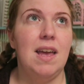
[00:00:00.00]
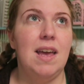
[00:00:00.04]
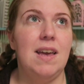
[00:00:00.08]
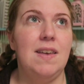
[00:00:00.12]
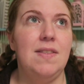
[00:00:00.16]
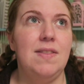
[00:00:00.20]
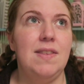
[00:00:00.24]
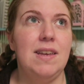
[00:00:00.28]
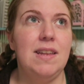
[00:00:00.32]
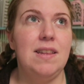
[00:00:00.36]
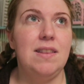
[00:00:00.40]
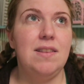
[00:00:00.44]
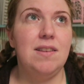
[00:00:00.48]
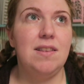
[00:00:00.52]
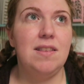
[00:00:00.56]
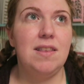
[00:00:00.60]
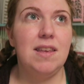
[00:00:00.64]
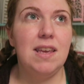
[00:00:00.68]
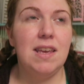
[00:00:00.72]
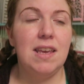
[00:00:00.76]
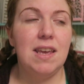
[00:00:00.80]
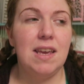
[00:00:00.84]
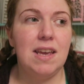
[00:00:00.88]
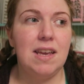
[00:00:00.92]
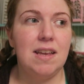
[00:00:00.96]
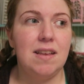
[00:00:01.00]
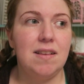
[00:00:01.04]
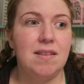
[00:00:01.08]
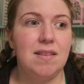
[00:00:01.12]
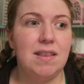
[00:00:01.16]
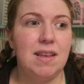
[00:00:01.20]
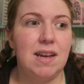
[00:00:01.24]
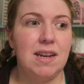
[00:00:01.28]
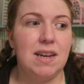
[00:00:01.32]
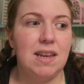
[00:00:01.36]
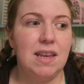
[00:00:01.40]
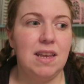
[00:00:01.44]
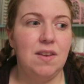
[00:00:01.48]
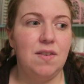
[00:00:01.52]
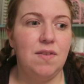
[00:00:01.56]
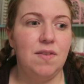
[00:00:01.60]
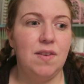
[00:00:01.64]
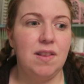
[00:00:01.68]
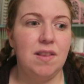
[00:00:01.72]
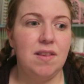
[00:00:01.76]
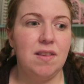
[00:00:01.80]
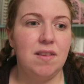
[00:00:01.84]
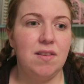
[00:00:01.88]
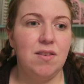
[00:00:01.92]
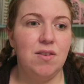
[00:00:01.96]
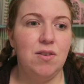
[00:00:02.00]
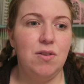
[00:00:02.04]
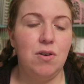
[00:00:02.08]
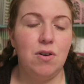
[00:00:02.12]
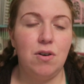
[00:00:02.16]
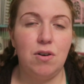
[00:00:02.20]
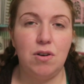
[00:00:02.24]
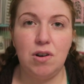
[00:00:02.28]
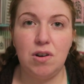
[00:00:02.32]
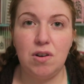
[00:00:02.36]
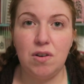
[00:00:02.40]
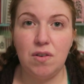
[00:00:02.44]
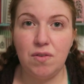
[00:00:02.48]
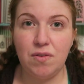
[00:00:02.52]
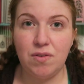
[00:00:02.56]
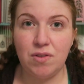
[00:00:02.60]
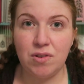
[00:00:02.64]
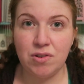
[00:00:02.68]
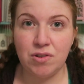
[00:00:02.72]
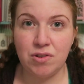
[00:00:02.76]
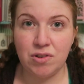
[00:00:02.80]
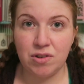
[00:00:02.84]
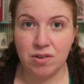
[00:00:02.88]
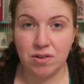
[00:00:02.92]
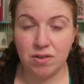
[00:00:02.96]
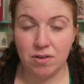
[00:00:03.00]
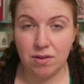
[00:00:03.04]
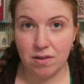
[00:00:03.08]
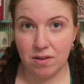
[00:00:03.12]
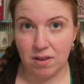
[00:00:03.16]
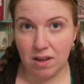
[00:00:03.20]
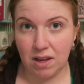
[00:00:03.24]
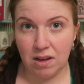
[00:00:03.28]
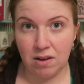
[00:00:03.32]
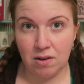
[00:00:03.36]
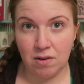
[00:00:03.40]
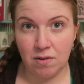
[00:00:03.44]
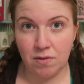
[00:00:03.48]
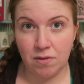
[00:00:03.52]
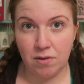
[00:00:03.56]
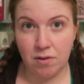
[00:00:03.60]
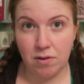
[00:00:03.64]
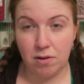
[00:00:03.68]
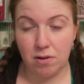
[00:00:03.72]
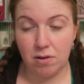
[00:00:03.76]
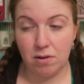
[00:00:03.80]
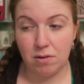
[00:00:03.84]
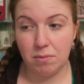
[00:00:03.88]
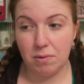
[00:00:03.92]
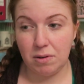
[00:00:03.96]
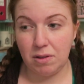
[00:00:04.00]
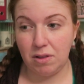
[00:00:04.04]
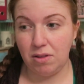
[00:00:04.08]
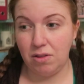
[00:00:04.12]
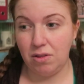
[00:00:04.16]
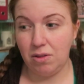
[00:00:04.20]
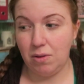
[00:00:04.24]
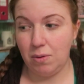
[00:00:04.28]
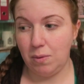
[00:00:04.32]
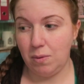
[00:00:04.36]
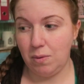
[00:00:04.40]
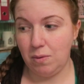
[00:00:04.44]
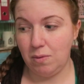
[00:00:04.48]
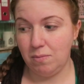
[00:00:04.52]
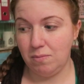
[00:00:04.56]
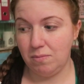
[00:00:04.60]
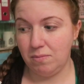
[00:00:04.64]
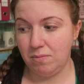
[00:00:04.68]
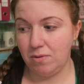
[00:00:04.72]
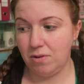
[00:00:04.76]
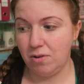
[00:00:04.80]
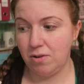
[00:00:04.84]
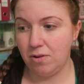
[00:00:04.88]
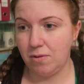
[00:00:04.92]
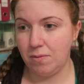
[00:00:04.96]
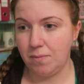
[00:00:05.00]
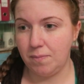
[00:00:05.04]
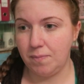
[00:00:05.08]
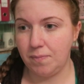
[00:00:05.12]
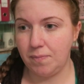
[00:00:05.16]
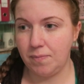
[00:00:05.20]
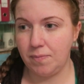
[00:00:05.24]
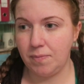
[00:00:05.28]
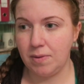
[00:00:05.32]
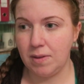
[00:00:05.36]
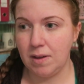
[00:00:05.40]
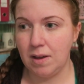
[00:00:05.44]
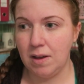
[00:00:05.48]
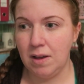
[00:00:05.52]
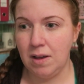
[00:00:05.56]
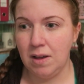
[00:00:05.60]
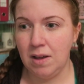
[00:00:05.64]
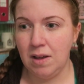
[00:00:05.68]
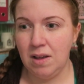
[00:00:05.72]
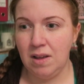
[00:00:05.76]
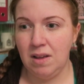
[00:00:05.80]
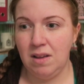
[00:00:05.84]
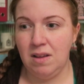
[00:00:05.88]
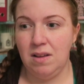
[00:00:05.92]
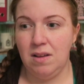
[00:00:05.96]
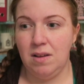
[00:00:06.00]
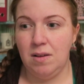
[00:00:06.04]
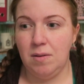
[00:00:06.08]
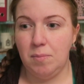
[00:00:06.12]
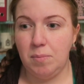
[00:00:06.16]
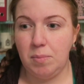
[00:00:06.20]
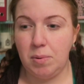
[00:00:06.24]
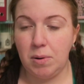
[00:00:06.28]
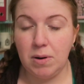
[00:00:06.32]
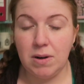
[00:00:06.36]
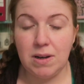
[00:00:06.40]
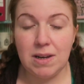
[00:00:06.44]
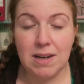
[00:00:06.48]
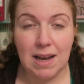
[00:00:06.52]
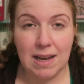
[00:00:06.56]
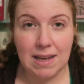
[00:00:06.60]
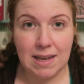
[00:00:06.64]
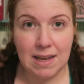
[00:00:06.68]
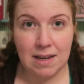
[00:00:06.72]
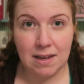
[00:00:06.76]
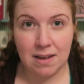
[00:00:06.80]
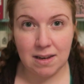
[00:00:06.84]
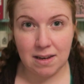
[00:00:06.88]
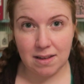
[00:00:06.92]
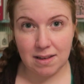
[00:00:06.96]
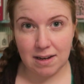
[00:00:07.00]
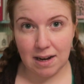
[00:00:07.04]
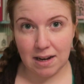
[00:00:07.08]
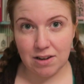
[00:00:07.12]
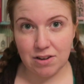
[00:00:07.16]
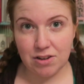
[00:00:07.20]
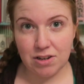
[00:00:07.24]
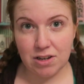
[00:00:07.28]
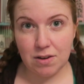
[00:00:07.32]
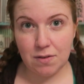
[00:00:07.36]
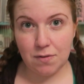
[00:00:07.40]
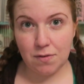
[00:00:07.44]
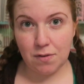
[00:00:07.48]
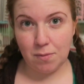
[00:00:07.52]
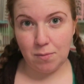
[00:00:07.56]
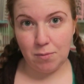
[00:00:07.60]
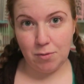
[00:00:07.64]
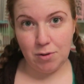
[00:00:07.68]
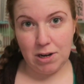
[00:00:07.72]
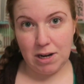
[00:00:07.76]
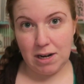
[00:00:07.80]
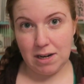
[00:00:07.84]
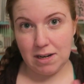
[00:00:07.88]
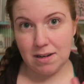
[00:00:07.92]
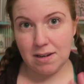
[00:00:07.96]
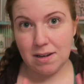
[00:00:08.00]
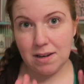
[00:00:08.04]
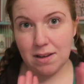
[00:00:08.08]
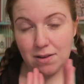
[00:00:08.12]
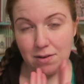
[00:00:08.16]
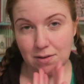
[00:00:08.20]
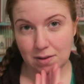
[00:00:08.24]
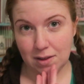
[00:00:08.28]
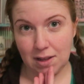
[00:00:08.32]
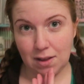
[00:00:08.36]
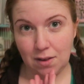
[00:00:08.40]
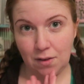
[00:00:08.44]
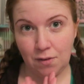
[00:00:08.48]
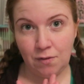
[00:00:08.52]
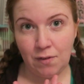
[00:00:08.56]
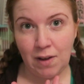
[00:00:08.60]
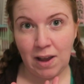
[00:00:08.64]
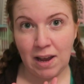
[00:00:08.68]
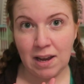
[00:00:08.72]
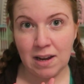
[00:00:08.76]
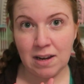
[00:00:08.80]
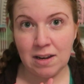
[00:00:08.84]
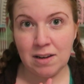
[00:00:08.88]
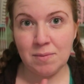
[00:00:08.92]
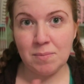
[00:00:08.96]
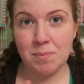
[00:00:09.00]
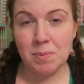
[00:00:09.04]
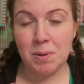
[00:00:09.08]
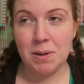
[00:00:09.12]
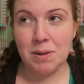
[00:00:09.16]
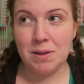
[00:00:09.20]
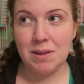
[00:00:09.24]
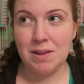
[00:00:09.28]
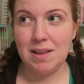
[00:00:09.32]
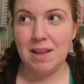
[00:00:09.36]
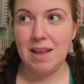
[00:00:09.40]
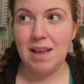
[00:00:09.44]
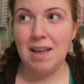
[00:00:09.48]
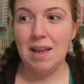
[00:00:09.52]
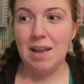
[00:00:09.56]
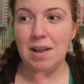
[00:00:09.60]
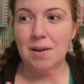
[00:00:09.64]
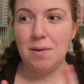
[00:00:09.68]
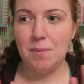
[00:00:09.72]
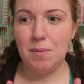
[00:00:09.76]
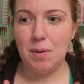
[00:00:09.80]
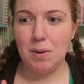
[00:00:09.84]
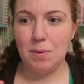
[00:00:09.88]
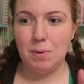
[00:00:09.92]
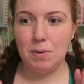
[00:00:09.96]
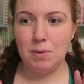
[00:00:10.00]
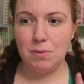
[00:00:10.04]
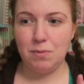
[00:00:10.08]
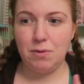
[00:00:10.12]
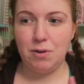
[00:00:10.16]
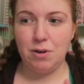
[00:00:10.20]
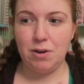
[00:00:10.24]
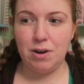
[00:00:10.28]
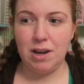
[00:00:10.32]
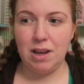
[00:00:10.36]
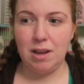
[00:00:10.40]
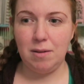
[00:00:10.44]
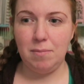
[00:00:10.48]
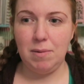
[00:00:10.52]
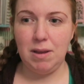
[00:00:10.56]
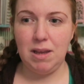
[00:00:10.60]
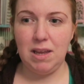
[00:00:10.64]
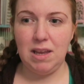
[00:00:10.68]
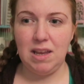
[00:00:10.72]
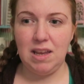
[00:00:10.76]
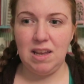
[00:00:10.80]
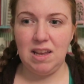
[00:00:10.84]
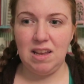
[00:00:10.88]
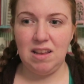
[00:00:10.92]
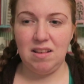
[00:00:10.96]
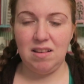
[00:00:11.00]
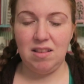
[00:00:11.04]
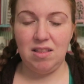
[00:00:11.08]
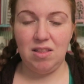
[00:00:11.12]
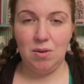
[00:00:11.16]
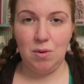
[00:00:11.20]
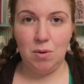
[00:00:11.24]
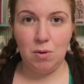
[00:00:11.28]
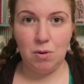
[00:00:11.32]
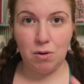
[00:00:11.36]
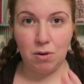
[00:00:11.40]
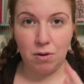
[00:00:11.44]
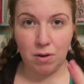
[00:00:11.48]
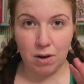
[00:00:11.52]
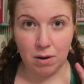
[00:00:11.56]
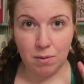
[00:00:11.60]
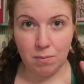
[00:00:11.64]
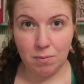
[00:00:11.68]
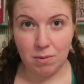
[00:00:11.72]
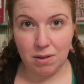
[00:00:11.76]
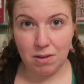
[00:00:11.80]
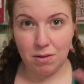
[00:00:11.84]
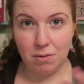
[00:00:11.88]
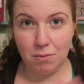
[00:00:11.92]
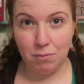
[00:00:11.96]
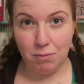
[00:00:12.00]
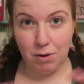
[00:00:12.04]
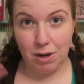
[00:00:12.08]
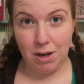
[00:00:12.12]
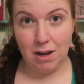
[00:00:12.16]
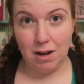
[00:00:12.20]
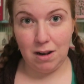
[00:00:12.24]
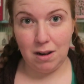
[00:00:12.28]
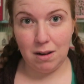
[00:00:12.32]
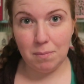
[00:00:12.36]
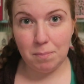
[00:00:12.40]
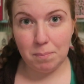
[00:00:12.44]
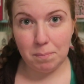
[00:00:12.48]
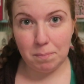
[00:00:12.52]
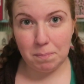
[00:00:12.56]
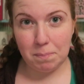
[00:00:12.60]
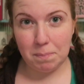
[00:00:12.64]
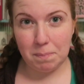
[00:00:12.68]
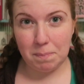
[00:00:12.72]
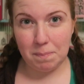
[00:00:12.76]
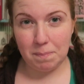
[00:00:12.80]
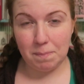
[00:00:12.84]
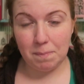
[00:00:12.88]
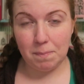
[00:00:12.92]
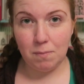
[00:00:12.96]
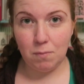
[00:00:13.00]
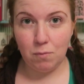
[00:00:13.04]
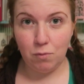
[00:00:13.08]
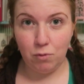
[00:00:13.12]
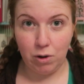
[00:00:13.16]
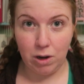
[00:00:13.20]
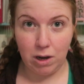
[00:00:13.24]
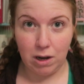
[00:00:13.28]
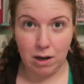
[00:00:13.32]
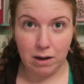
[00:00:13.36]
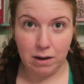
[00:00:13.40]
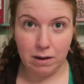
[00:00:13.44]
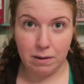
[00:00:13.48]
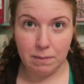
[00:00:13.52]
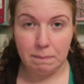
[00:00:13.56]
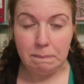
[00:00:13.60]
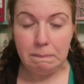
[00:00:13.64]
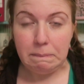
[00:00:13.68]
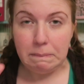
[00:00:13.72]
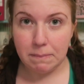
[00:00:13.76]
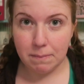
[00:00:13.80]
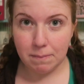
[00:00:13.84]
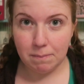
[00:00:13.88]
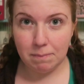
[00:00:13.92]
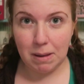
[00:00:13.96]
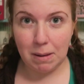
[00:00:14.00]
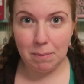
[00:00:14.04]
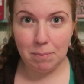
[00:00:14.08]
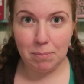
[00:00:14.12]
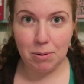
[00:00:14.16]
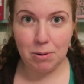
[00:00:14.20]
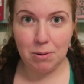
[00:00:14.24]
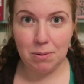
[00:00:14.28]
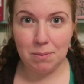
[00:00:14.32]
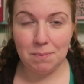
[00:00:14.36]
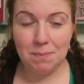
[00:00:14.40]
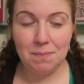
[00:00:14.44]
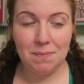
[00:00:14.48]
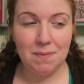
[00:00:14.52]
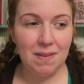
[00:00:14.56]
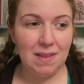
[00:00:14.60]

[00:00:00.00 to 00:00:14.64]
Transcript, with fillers: And then the thing is that if it's gore for just the sake of gore with no, you know, point, I can detach it from reality, so that's fine. But what was worrying me is the gory with real real people.